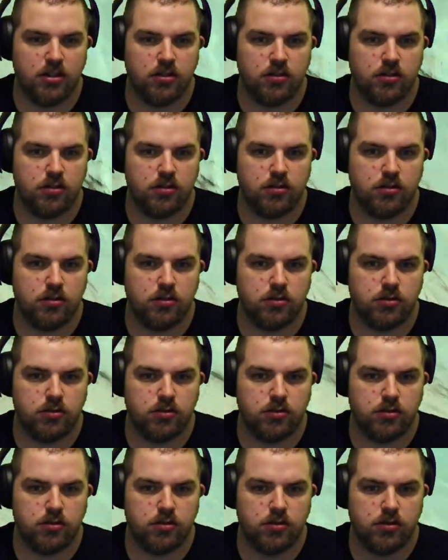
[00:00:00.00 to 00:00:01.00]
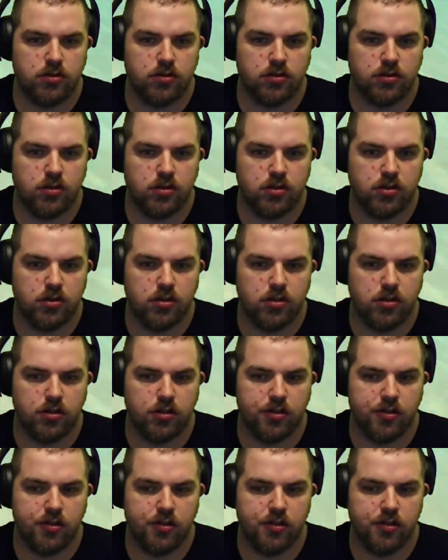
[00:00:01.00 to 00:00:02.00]

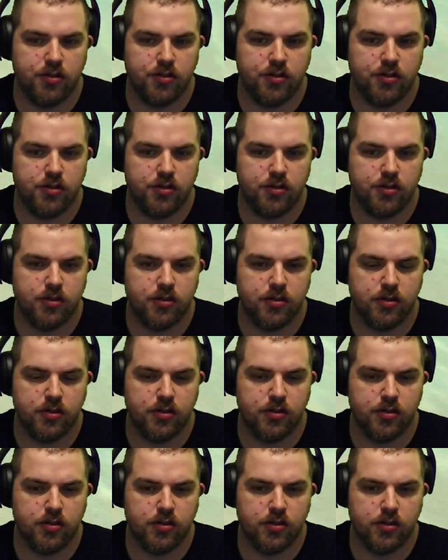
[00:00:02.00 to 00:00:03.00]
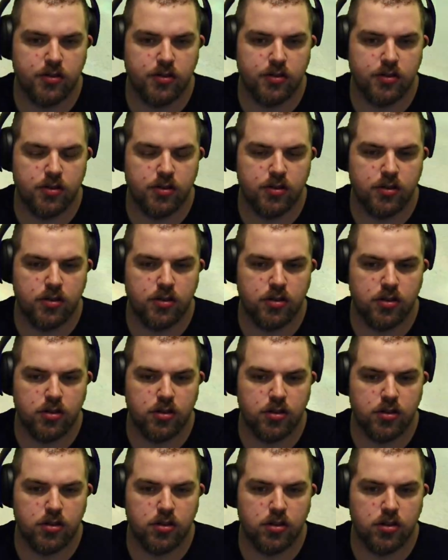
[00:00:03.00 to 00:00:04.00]

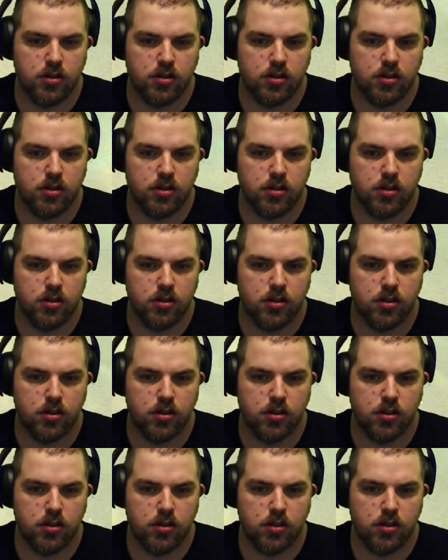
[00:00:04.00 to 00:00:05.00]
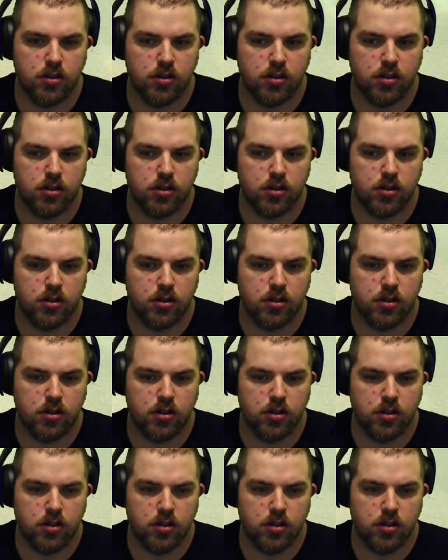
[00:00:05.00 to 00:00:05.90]
(silence)